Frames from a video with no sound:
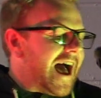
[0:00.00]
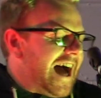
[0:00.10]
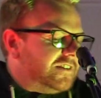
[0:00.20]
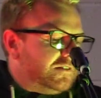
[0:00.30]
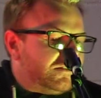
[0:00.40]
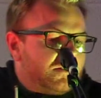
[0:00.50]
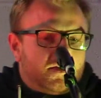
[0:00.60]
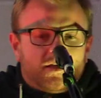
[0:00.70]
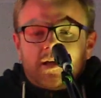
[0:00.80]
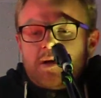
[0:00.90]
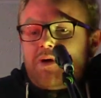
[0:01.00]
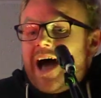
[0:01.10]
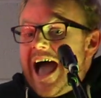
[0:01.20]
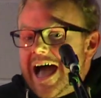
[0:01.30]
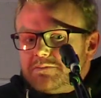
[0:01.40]
As,
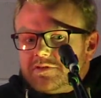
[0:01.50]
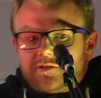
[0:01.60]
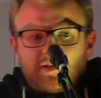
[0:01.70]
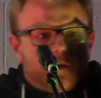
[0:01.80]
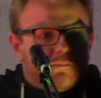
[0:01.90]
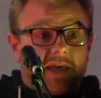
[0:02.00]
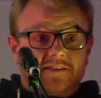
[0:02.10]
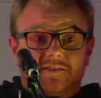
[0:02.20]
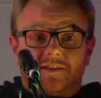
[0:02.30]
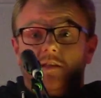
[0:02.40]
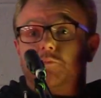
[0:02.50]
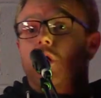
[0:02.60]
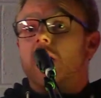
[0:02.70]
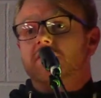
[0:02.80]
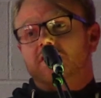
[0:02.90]
perhaps, pissed in the
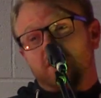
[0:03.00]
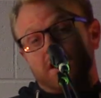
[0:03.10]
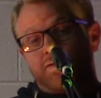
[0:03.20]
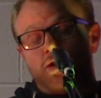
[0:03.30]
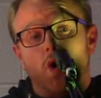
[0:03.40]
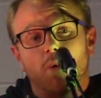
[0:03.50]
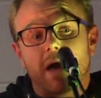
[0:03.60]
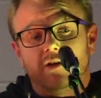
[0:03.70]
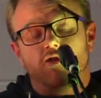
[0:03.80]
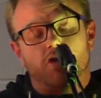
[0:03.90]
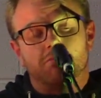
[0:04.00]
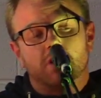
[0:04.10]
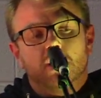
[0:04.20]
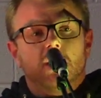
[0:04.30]
privacy of your bedroom,